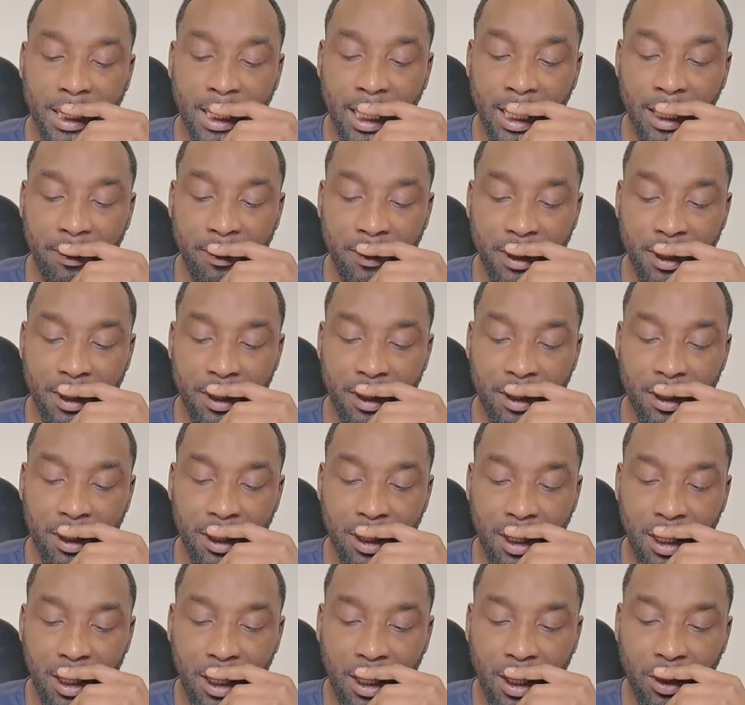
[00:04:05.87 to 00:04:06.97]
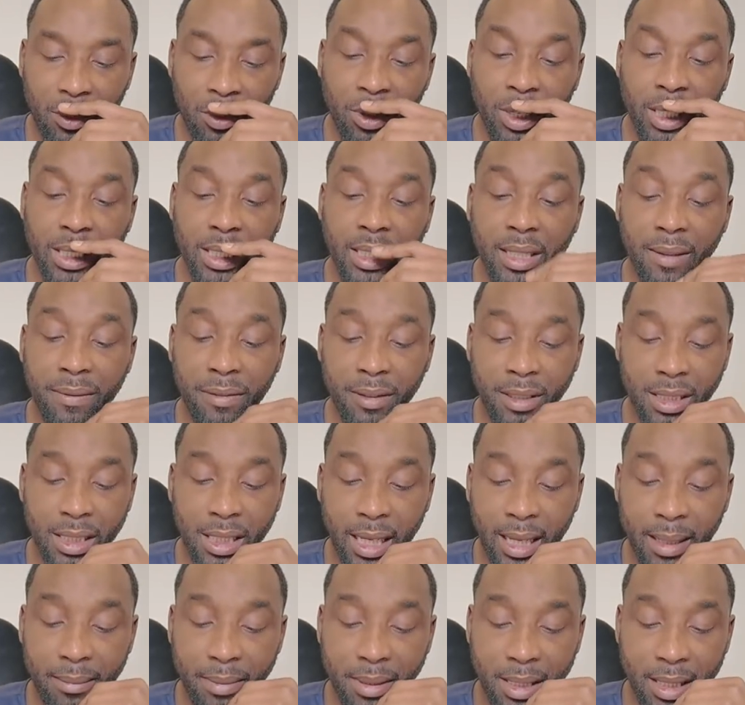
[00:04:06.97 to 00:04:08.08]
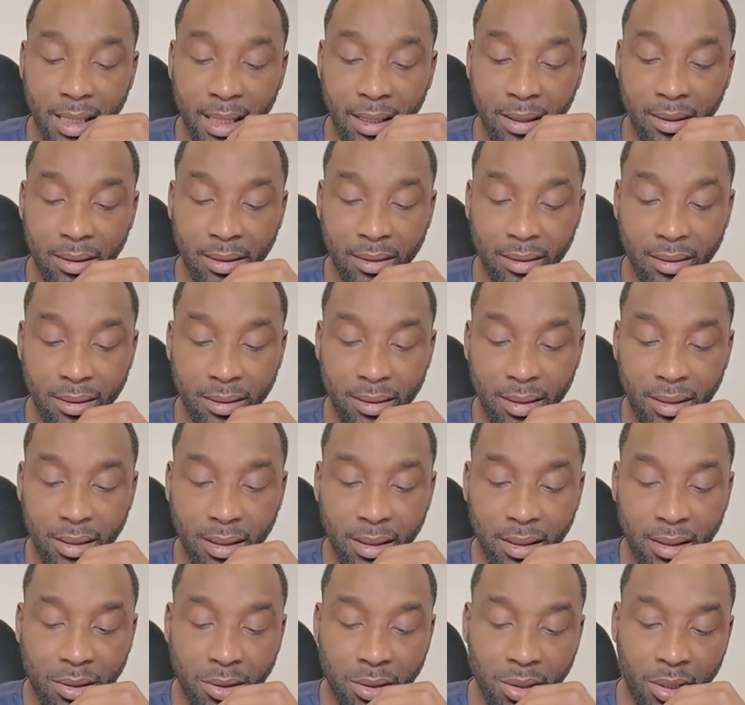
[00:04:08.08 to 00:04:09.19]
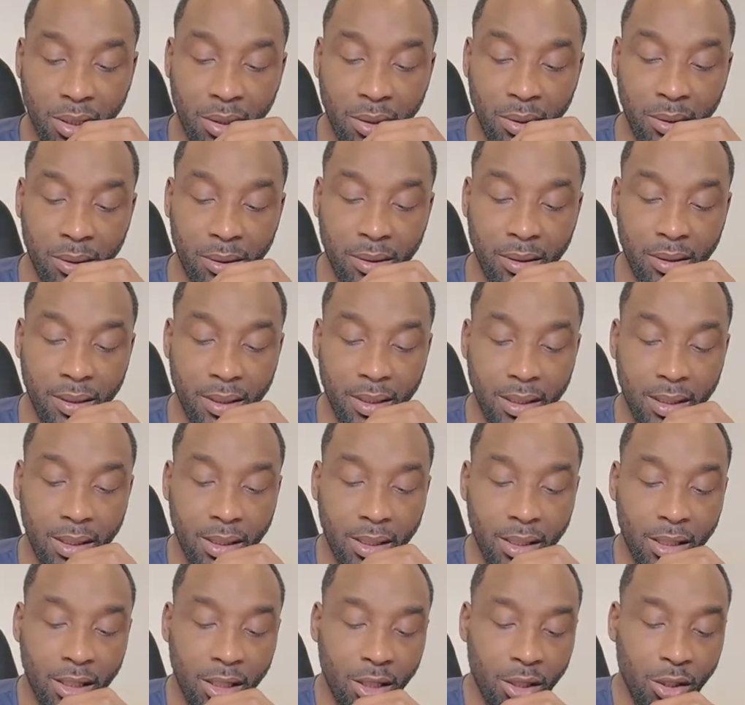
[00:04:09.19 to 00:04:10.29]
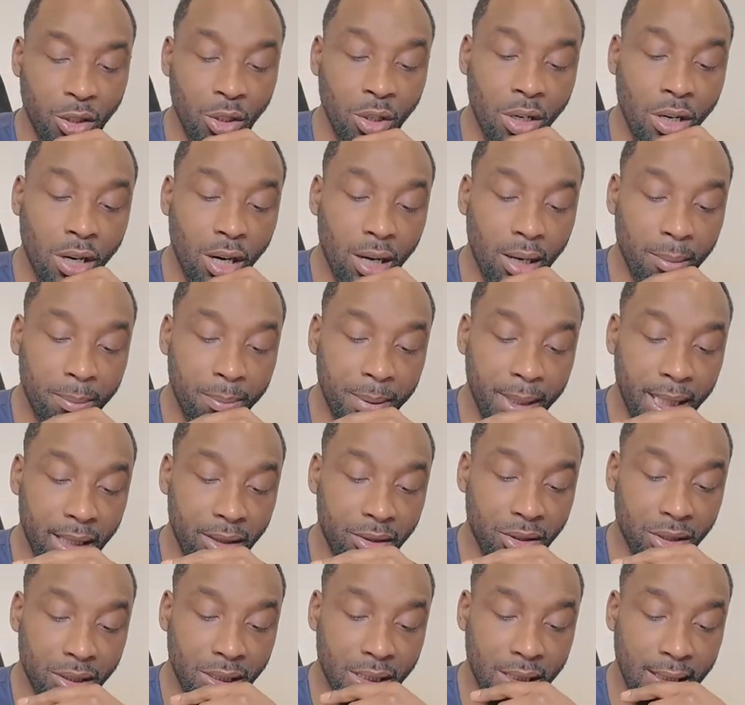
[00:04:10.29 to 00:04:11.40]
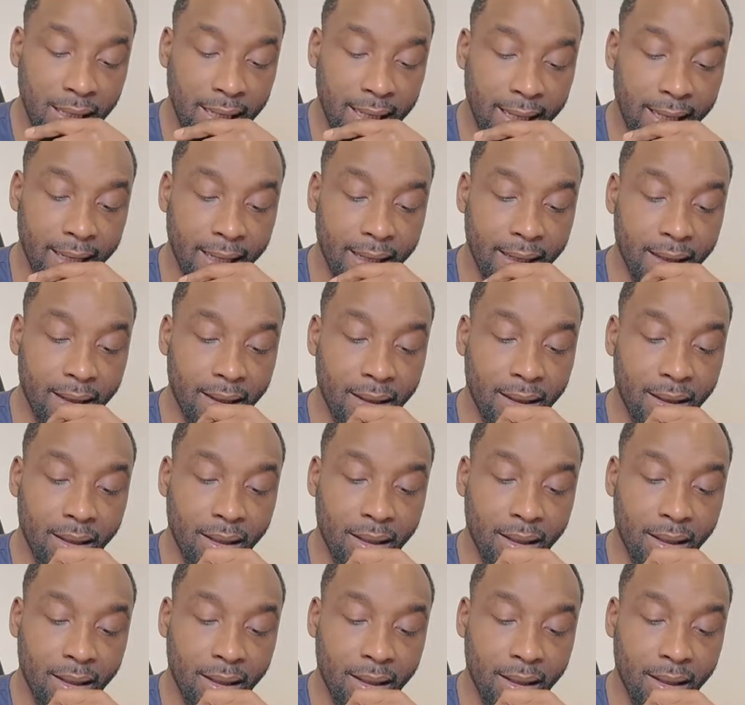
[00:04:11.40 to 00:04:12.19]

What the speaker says: of times. We're in different times now. So you can't be just like,